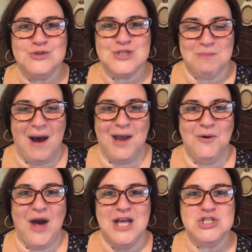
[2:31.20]

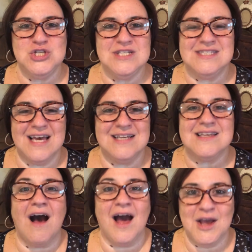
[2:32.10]
smile, and she says,
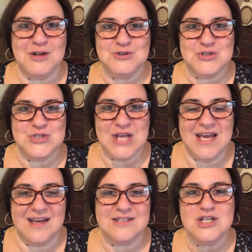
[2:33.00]
"I
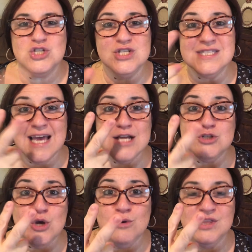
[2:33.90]
understand." And she's saying
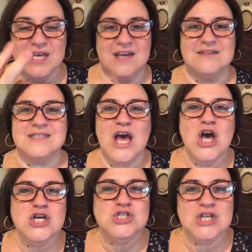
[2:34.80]
2 things.
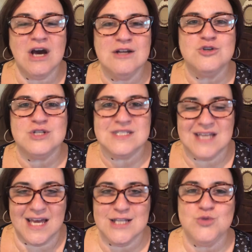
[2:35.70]
She
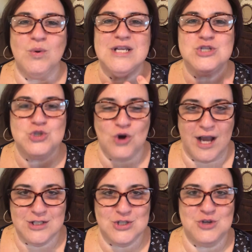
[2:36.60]
understands what he's
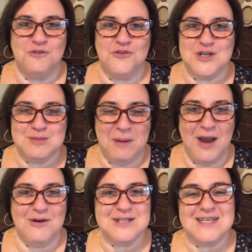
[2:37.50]
trying to do for his
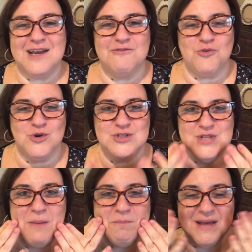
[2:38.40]
parents, and of course
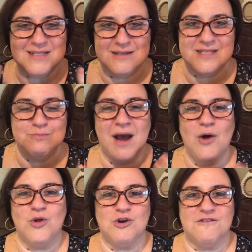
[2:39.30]
that makes a
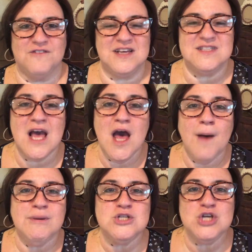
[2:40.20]
smile on her face,
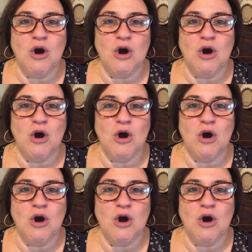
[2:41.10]
but she